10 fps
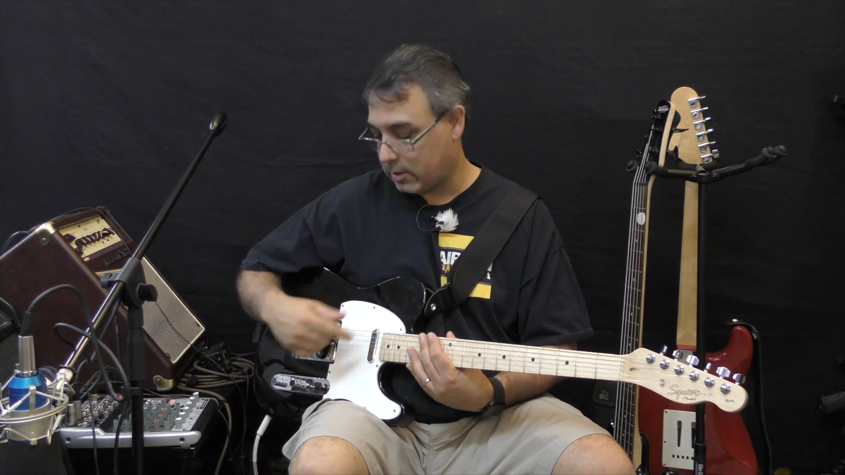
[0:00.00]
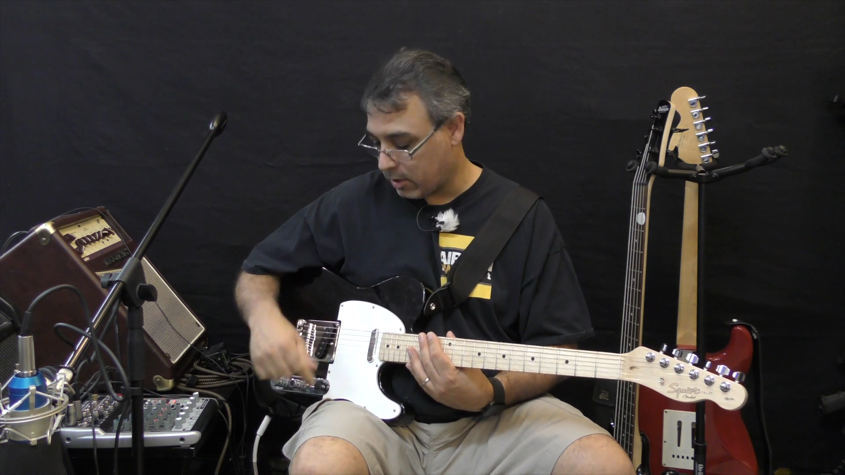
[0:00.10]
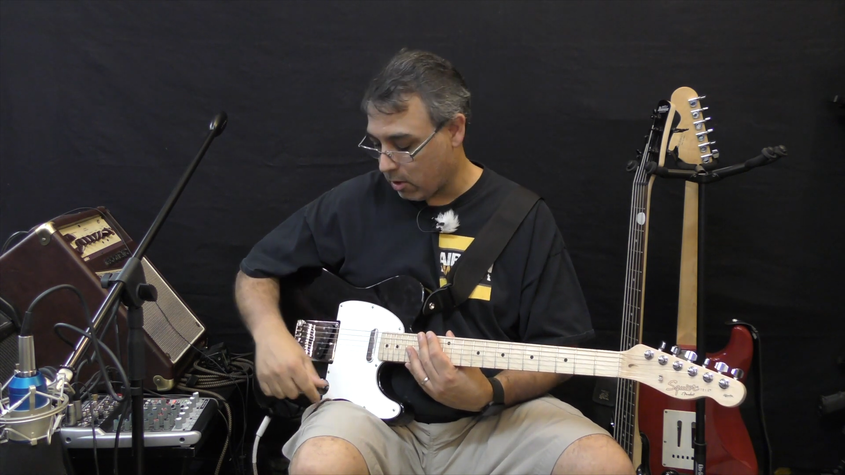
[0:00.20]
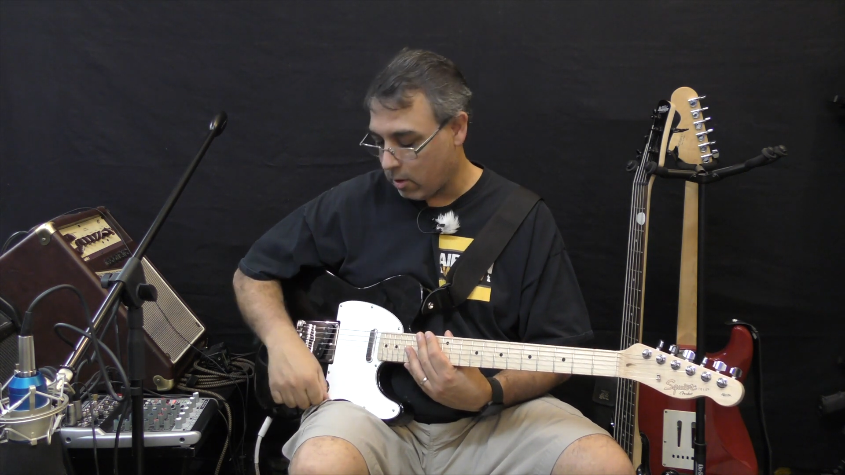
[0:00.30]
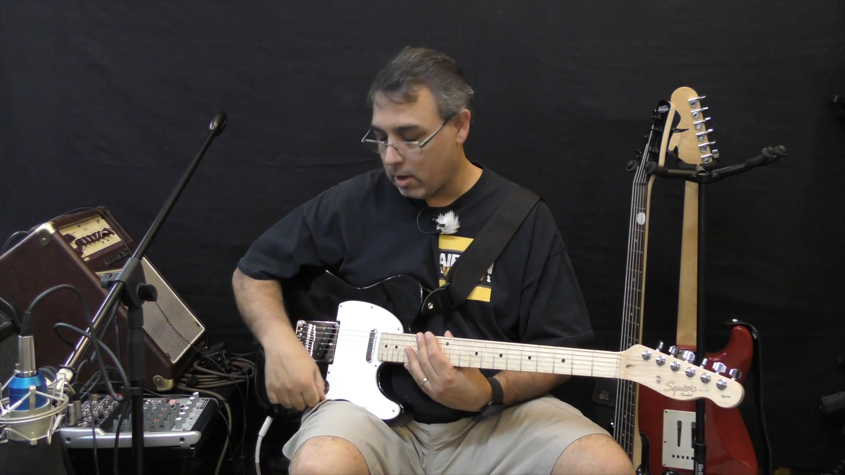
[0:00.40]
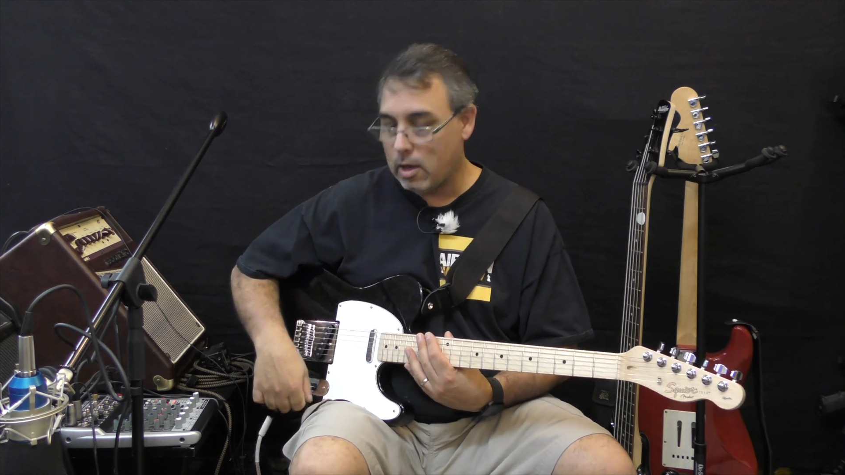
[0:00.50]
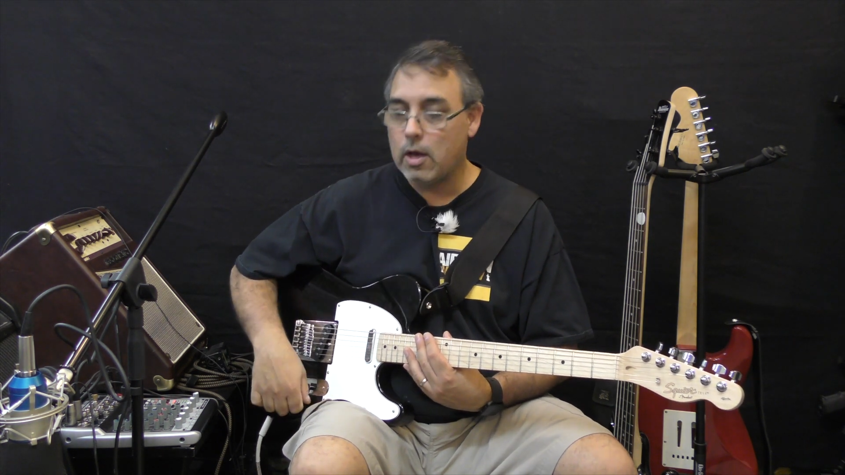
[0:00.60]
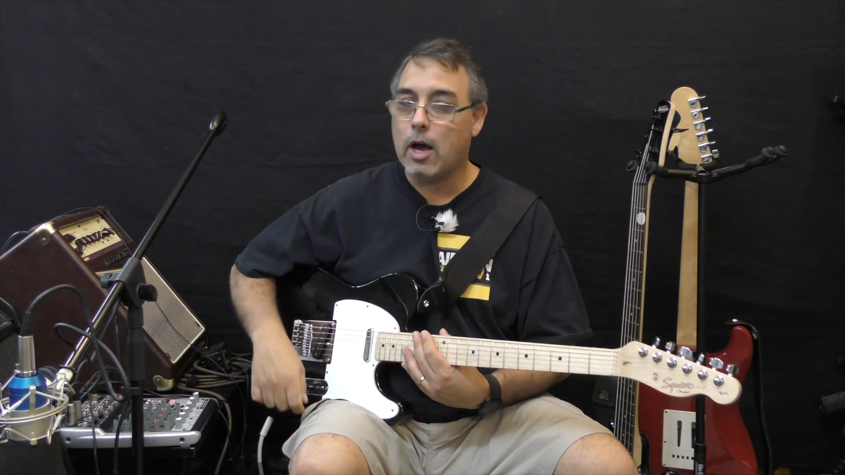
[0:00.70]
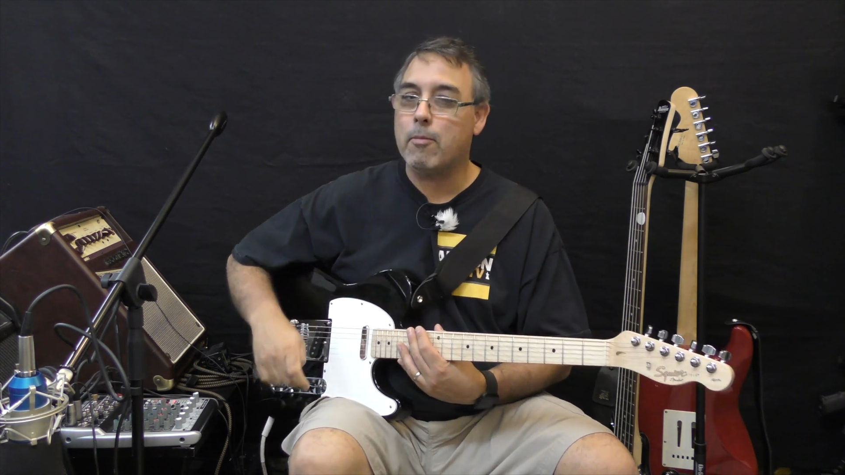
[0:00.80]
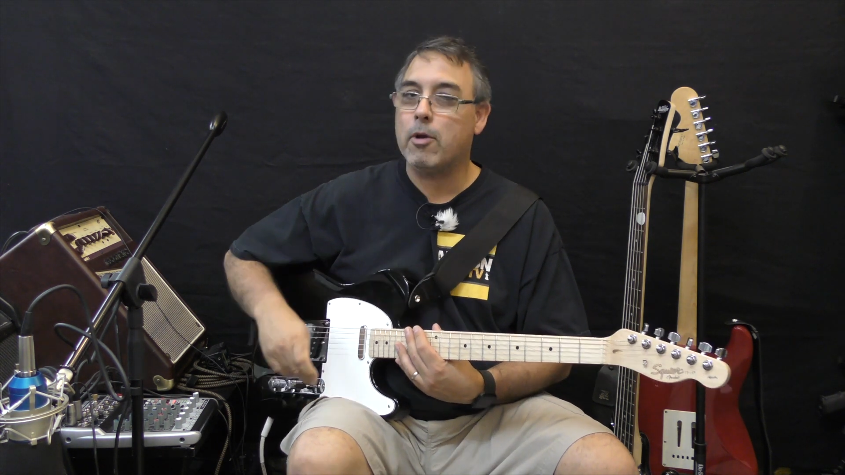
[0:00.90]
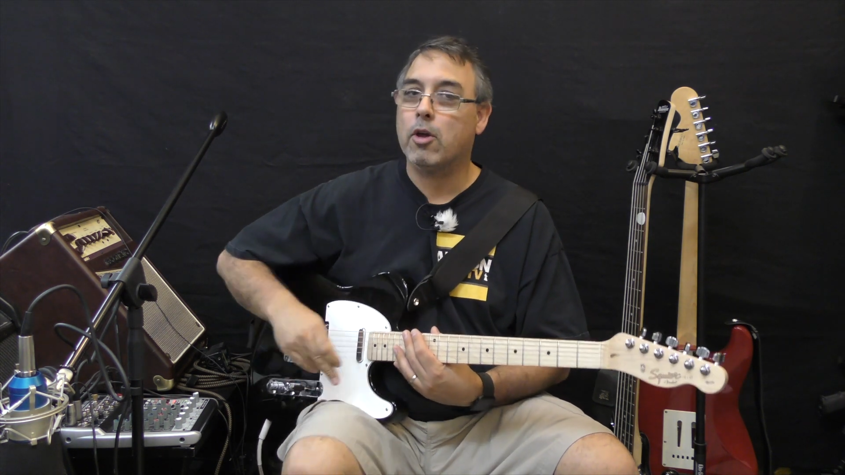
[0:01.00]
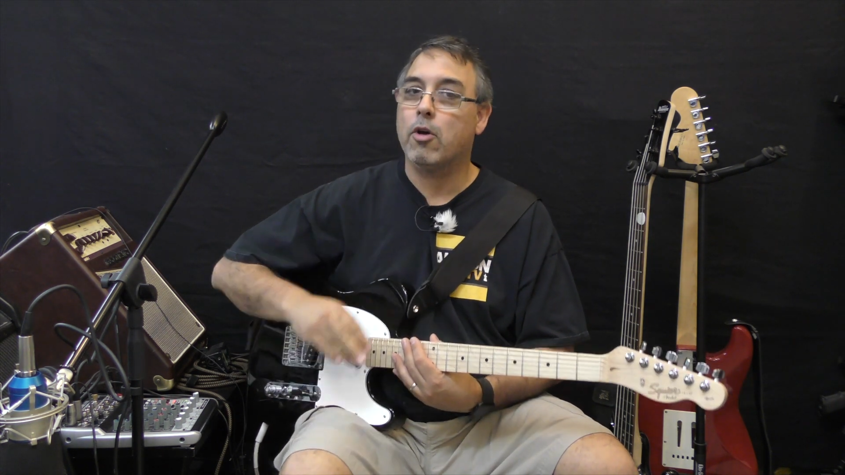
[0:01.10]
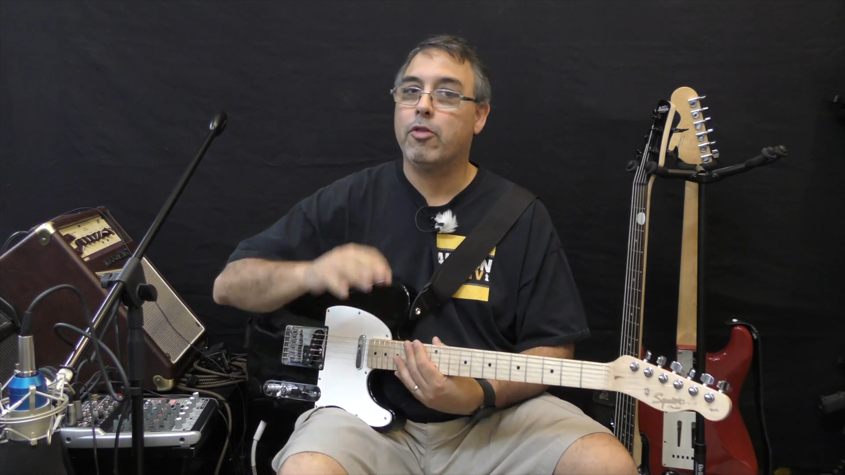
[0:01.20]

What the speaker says: So I'm going to go